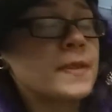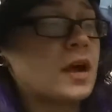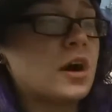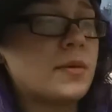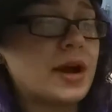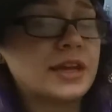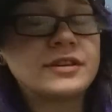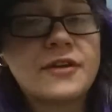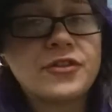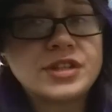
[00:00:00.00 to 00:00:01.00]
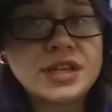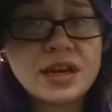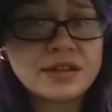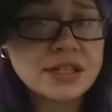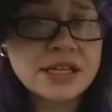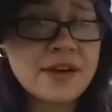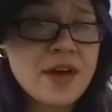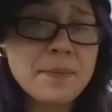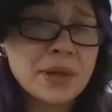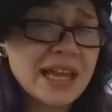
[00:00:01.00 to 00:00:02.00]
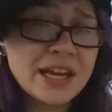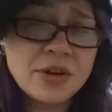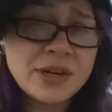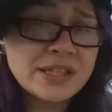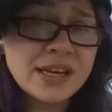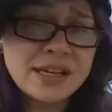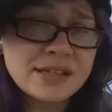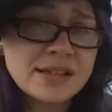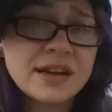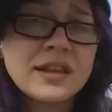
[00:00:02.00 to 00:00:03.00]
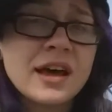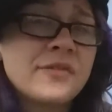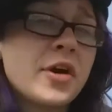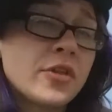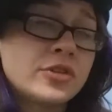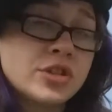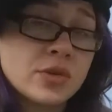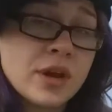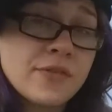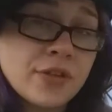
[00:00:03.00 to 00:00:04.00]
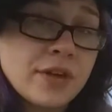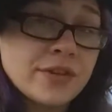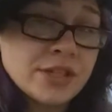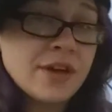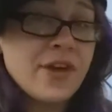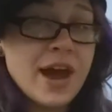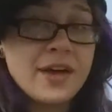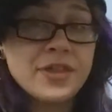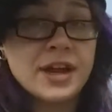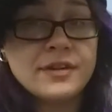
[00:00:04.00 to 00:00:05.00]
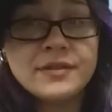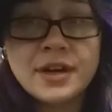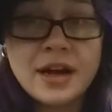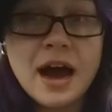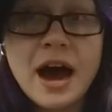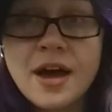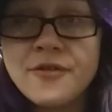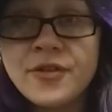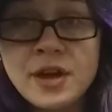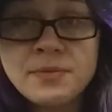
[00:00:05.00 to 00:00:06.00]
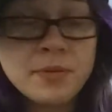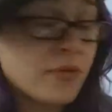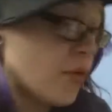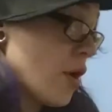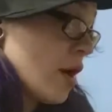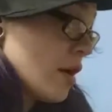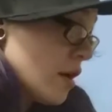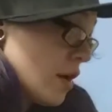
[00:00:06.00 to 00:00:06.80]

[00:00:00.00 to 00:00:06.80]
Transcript: Um, I could definitely say it doesn't have that Play-Doh-y taste that a lot of other donut flavors have had that I've vaped before.